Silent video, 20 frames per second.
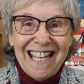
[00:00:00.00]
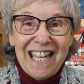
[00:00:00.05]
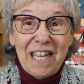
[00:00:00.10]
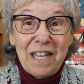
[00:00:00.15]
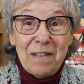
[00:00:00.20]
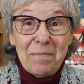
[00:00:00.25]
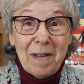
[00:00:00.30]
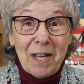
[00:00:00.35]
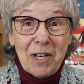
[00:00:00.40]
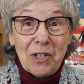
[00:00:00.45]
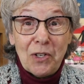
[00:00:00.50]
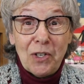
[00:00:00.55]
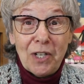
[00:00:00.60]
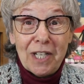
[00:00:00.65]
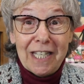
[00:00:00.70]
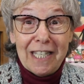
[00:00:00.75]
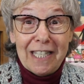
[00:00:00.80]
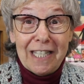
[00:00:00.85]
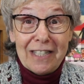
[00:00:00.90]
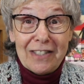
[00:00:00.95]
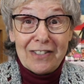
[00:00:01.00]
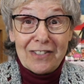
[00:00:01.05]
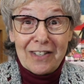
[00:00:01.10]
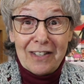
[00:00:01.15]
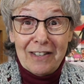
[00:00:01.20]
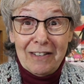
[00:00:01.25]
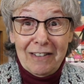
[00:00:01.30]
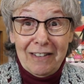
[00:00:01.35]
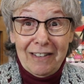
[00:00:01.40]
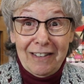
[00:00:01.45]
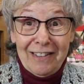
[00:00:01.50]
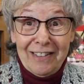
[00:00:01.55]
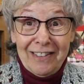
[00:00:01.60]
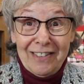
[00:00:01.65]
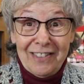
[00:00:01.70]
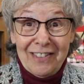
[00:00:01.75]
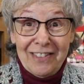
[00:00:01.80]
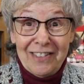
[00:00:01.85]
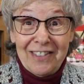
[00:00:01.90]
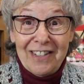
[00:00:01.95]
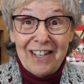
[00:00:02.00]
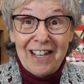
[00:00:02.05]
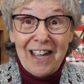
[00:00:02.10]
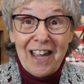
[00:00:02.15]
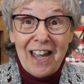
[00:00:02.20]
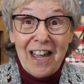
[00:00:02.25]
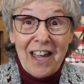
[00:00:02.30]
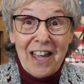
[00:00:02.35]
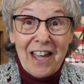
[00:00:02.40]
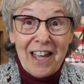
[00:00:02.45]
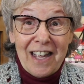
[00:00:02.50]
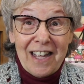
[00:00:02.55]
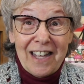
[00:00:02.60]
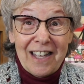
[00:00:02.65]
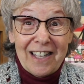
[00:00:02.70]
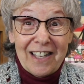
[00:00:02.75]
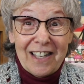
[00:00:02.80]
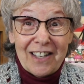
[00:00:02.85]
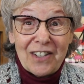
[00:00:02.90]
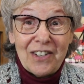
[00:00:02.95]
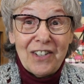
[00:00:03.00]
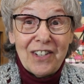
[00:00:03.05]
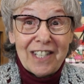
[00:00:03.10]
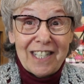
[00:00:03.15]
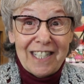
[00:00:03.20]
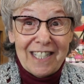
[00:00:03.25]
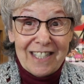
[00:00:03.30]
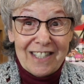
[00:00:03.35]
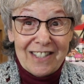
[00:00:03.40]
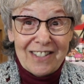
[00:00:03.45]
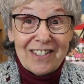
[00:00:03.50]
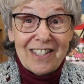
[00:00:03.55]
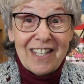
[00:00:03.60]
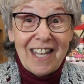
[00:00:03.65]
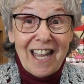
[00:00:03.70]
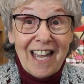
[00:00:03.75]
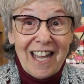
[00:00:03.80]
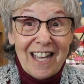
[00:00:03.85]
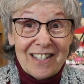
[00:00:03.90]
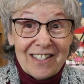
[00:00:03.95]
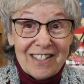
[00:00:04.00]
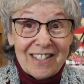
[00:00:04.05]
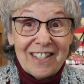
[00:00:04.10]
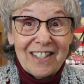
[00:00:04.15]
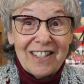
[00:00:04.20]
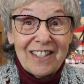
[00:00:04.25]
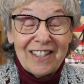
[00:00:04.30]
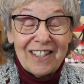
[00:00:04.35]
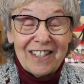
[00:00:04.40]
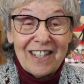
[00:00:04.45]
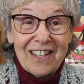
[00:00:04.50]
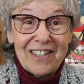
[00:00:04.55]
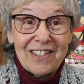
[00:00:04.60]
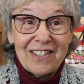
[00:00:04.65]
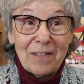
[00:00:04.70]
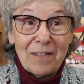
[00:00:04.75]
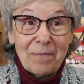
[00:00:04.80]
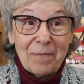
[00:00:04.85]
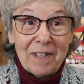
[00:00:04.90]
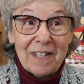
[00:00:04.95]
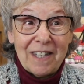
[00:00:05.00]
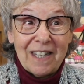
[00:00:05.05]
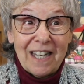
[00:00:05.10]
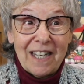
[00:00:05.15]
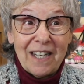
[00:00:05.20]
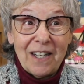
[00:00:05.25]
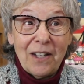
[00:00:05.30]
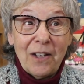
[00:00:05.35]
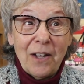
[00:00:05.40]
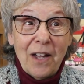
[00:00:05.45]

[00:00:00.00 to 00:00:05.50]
He made cookies. Mm. Cookies? Cookies, yes. That's something that